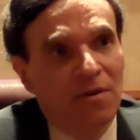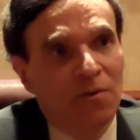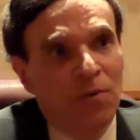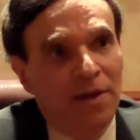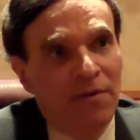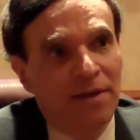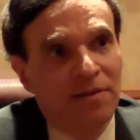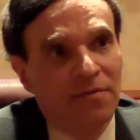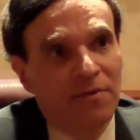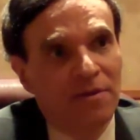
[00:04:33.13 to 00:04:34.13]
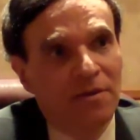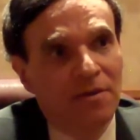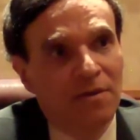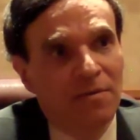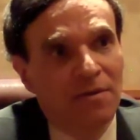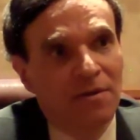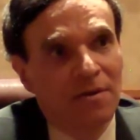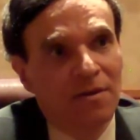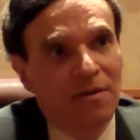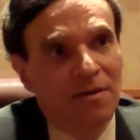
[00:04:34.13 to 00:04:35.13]
greater activity
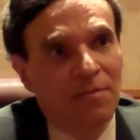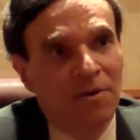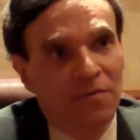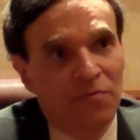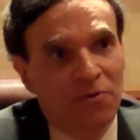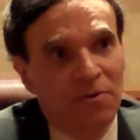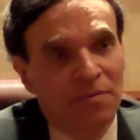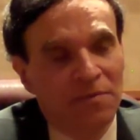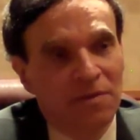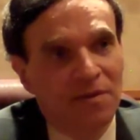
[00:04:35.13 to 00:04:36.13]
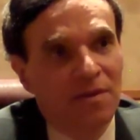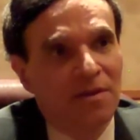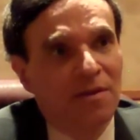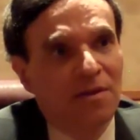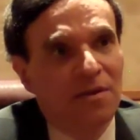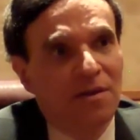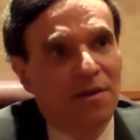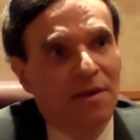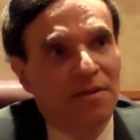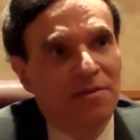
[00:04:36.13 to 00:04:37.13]
among firms.
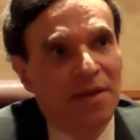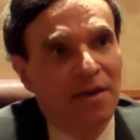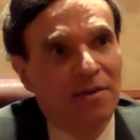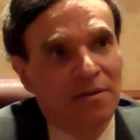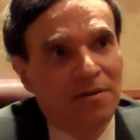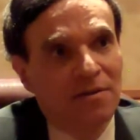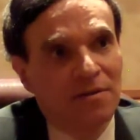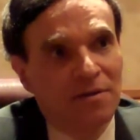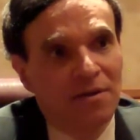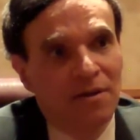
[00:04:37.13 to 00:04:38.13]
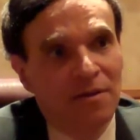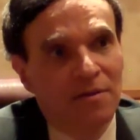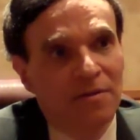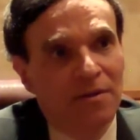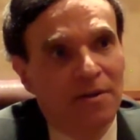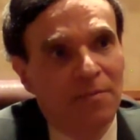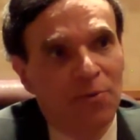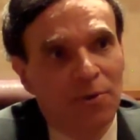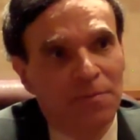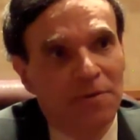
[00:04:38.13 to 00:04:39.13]
The second
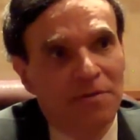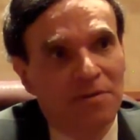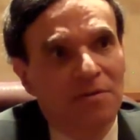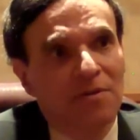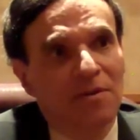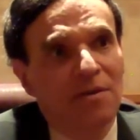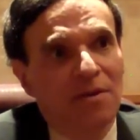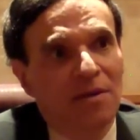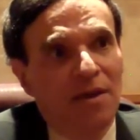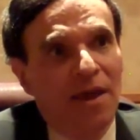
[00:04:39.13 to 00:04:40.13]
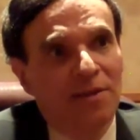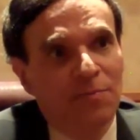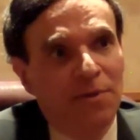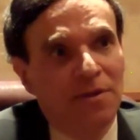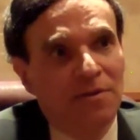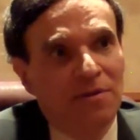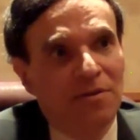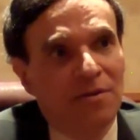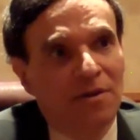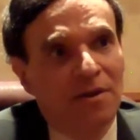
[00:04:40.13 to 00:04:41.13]
purpose has been
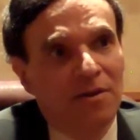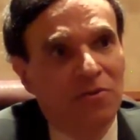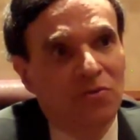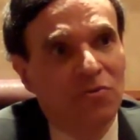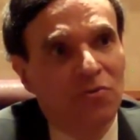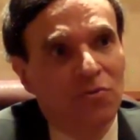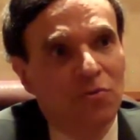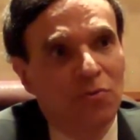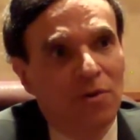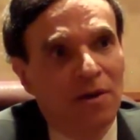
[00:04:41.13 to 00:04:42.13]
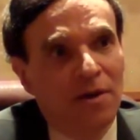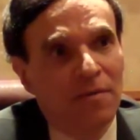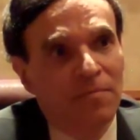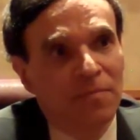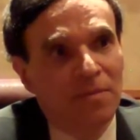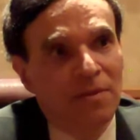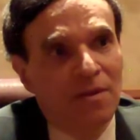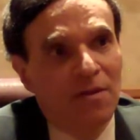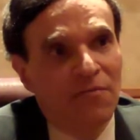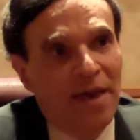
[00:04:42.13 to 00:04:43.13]
to
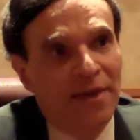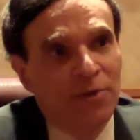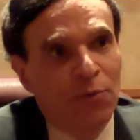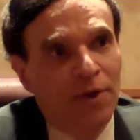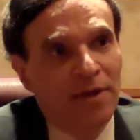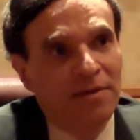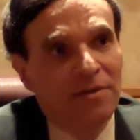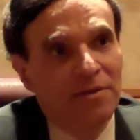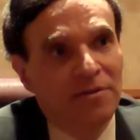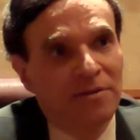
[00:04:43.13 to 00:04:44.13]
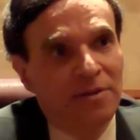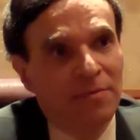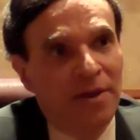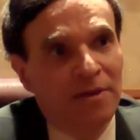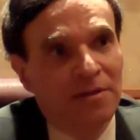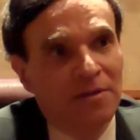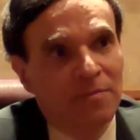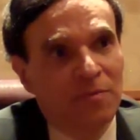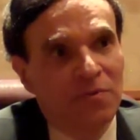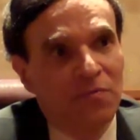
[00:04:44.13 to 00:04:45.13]
evaluate existing
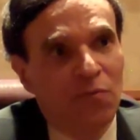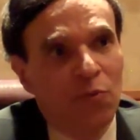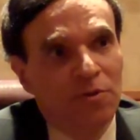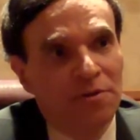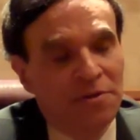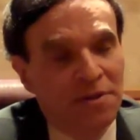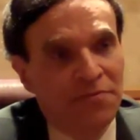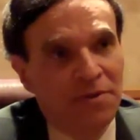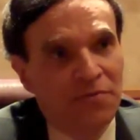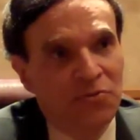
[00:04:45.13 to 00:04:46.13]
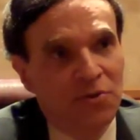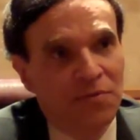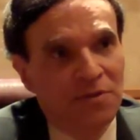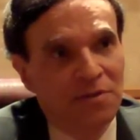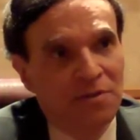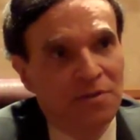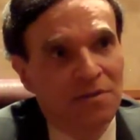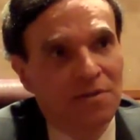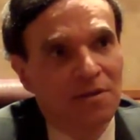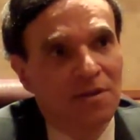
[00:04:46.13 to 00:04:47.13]
mechanisms for the delivery of services,